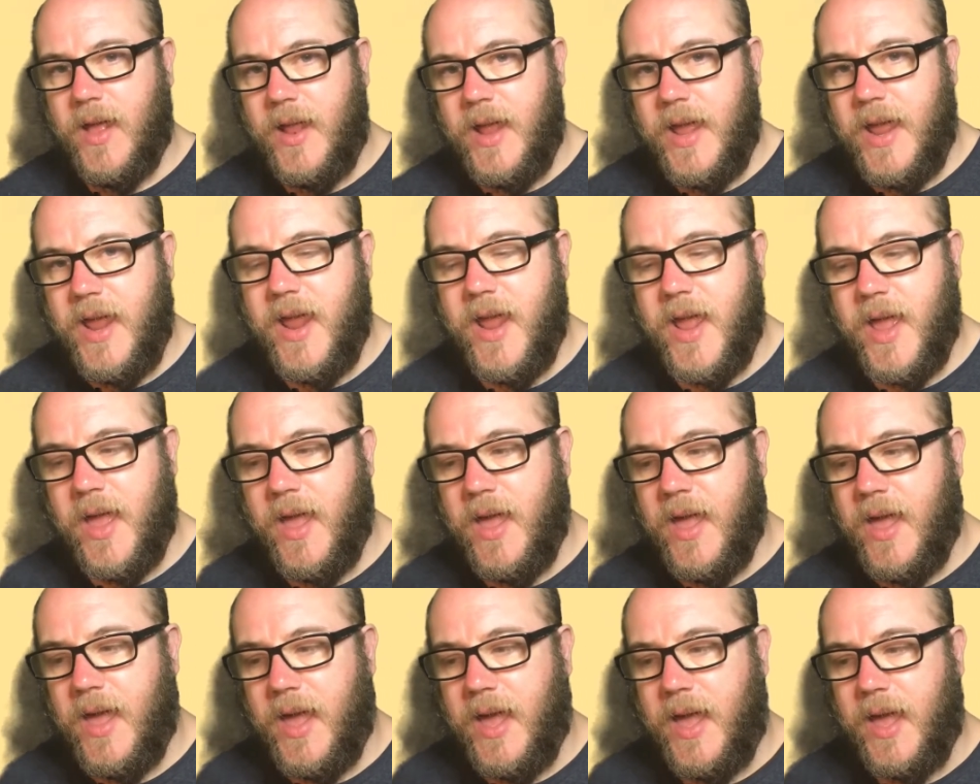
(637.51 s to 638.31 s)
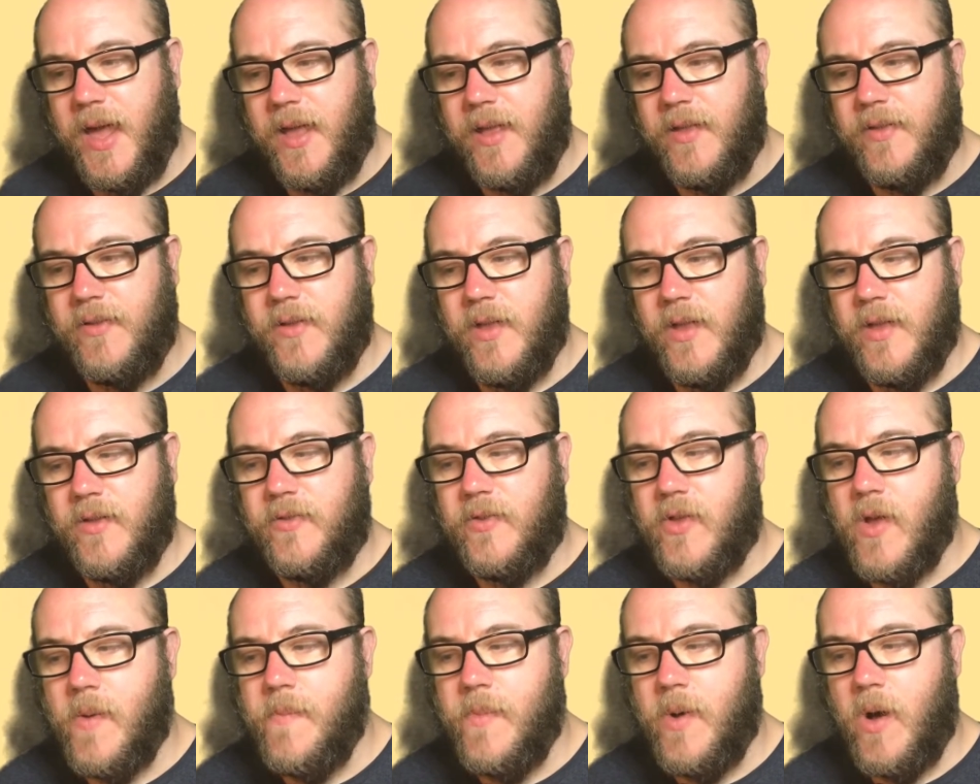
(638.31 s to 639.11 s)
Here is
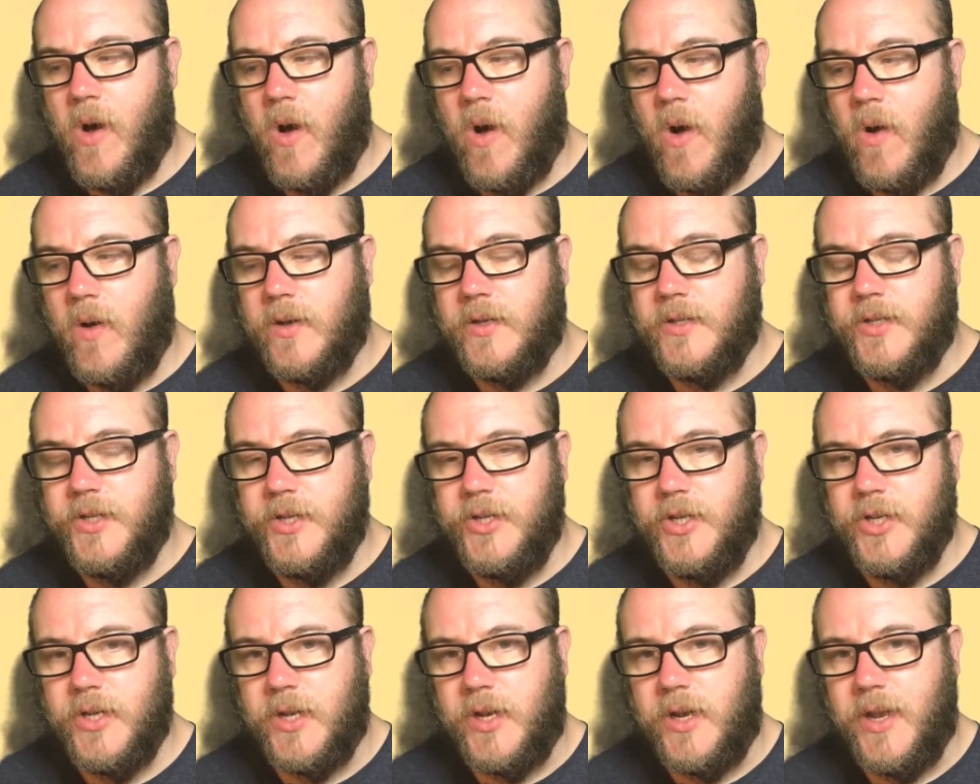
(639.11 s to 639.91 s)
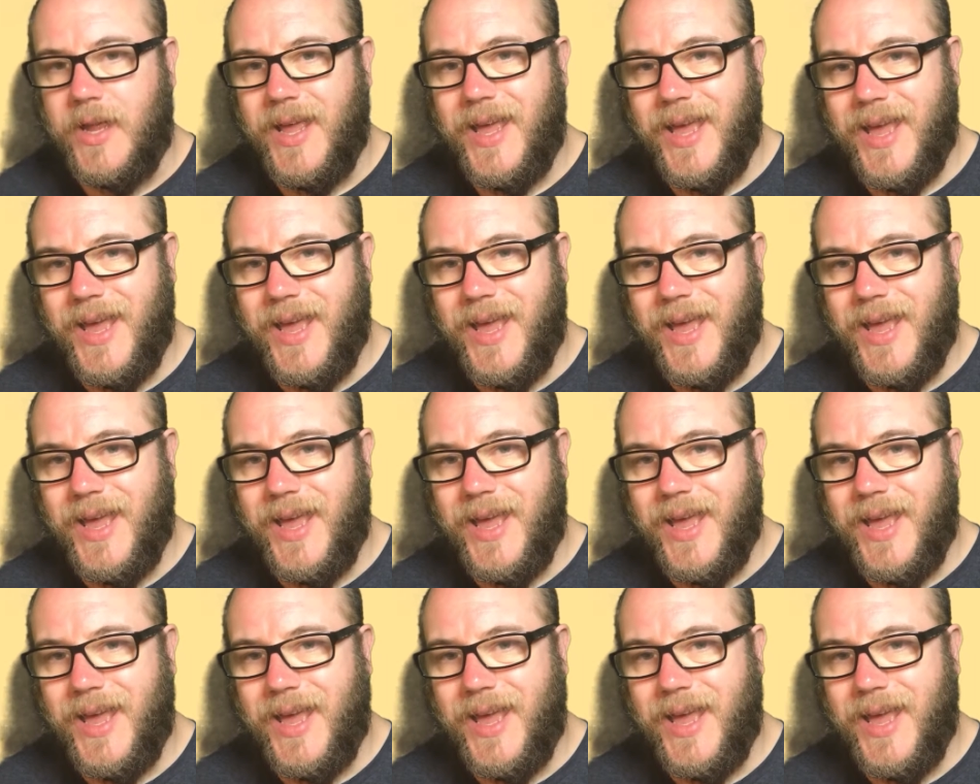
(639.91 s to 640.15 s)
some oxygen.